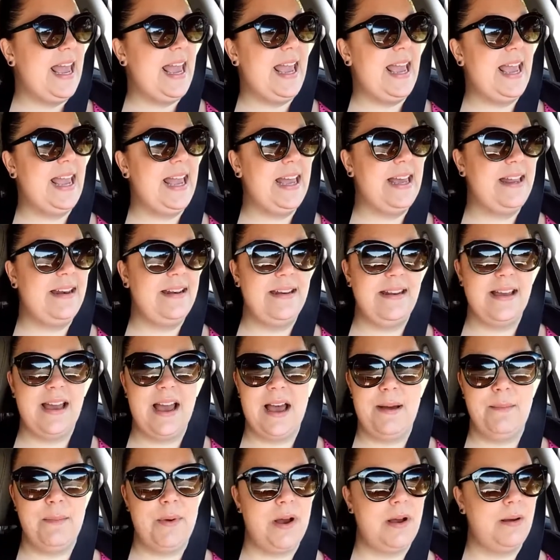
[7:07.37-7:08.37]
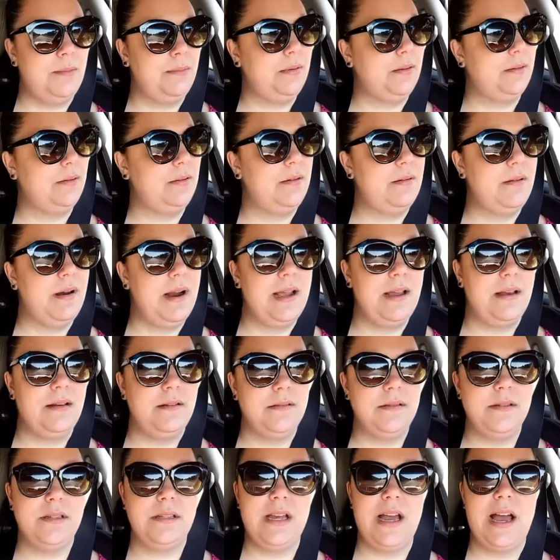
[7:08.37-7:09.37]
and I'm hobbling
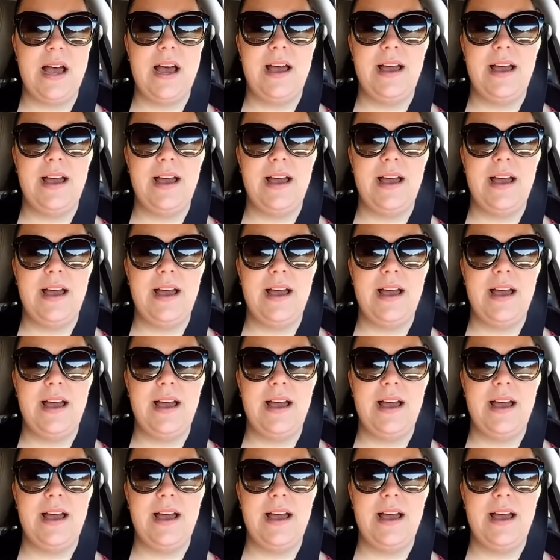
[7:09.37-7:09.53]
around.